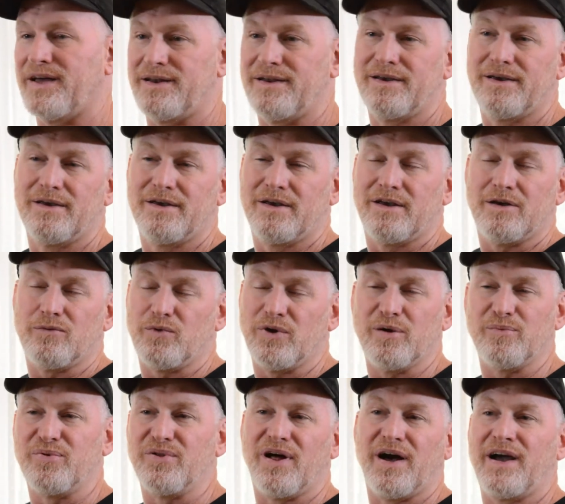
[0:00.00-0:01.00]
it,
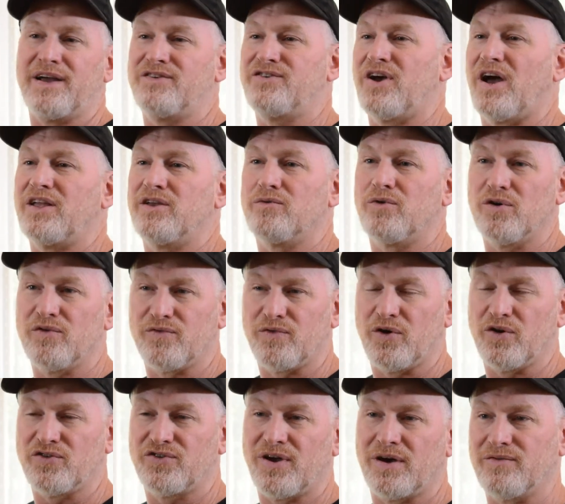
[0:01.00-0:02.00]
reapply it January
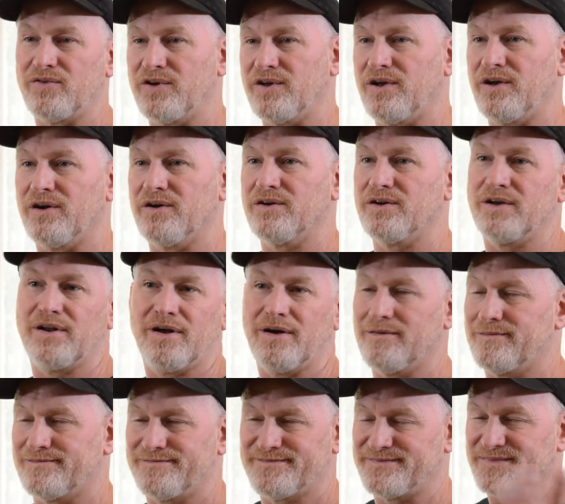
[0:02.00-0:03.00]
1st every year, you
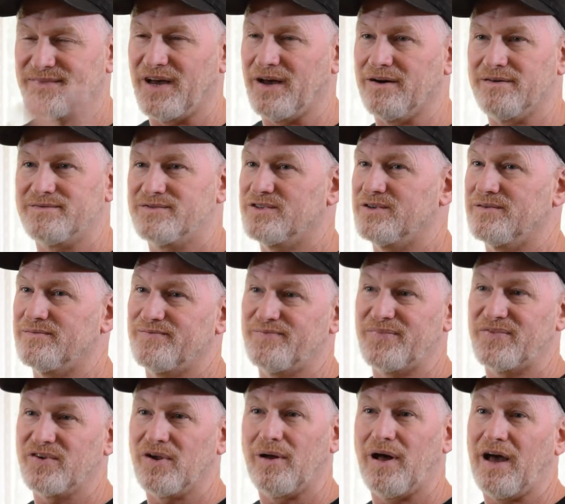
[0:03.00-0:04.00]
know, now,
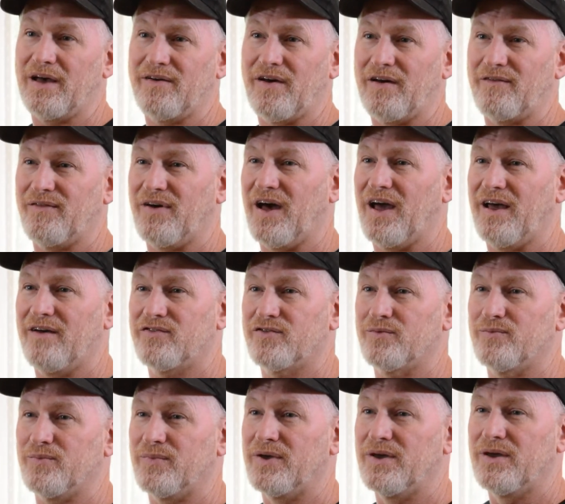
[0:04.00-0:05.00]
so I have I have
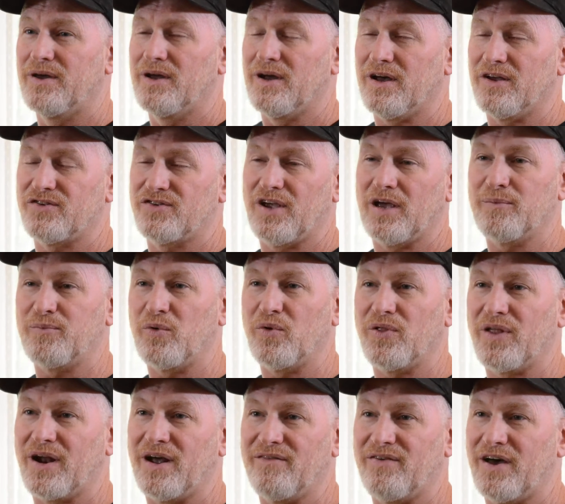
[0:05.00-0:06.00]
some a sample
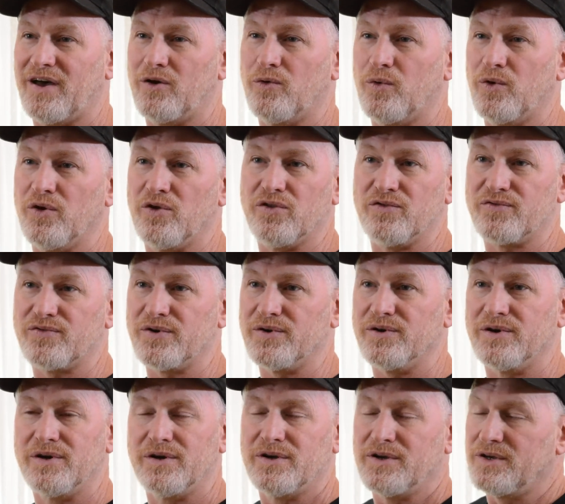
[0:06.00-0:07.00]
that I've had oiled
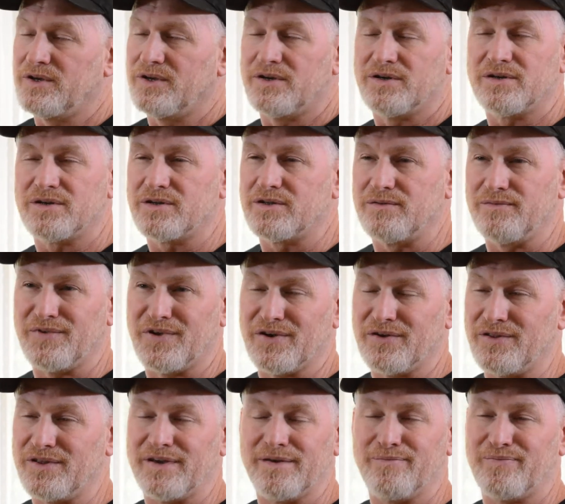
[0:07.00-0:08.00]
for
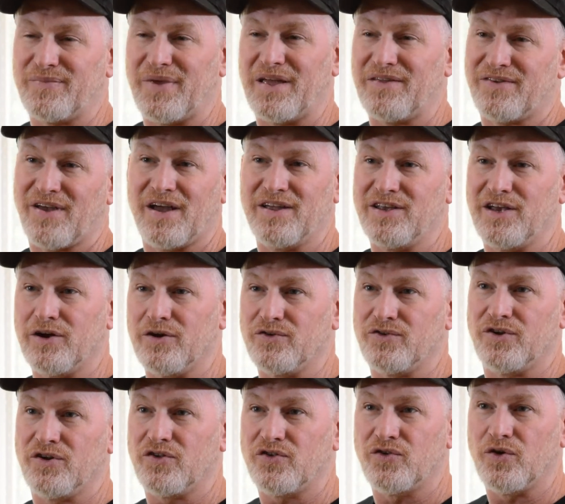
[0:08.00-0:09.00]
nearly 10 years
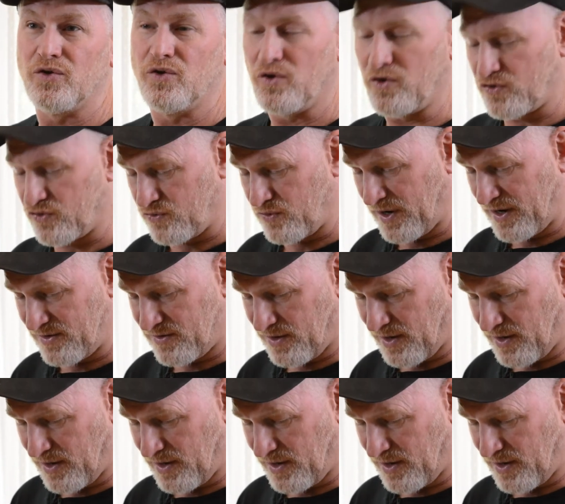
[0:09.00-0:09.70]
and it still looks great